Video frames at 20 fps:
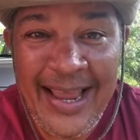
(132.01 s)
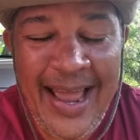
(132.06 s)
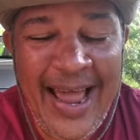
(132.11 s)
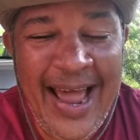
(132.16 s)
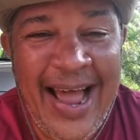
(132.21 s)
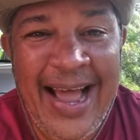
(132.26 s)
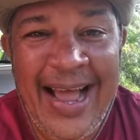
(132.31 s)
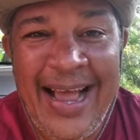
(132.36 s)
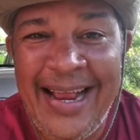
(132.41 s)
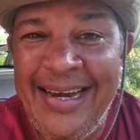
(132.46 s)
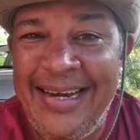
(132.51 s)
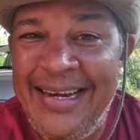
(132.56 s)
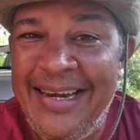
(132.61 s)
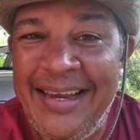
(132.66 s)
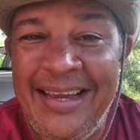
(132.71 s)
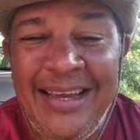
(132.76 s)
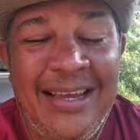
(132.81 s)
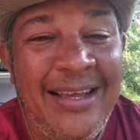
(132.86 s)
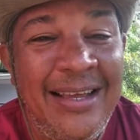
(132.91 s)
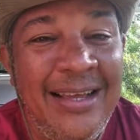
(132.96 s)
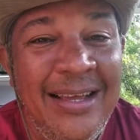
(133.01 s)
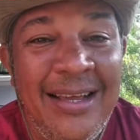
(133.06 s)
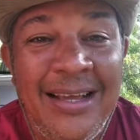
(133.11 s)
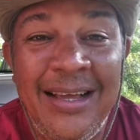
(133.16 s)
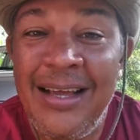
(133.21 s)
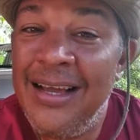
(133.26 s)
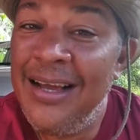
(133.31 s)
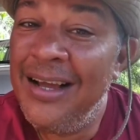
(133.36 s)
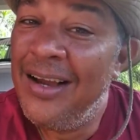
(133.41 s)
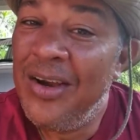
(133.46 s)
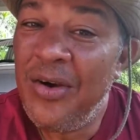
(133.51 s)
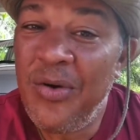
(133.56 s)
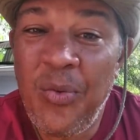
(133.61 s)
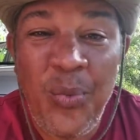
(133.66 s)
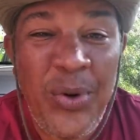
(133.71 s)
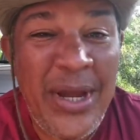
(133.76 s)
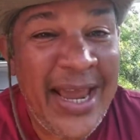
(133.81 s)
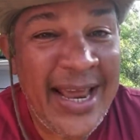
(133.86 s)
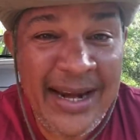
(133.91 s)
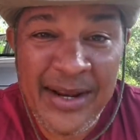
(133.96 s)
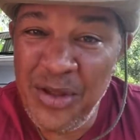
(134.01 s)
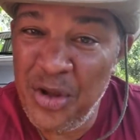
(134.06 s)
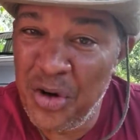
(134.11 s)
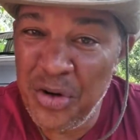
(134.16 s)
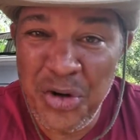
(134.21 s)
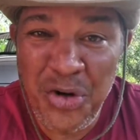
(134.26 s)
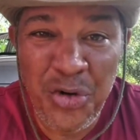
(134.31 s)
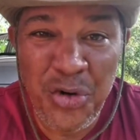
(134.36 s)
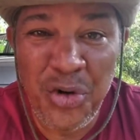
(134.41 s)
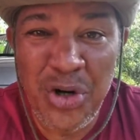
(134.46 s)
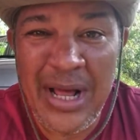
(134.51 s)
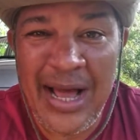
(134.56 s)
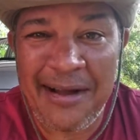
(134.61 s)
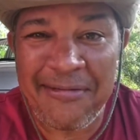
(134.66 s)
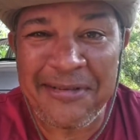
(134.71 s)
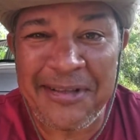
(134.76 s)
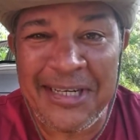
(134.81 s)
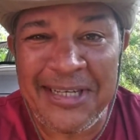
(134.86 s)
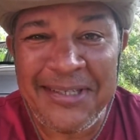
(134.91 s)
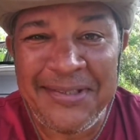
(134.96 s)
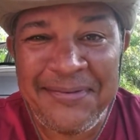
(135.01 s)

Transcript: and we head on the road after.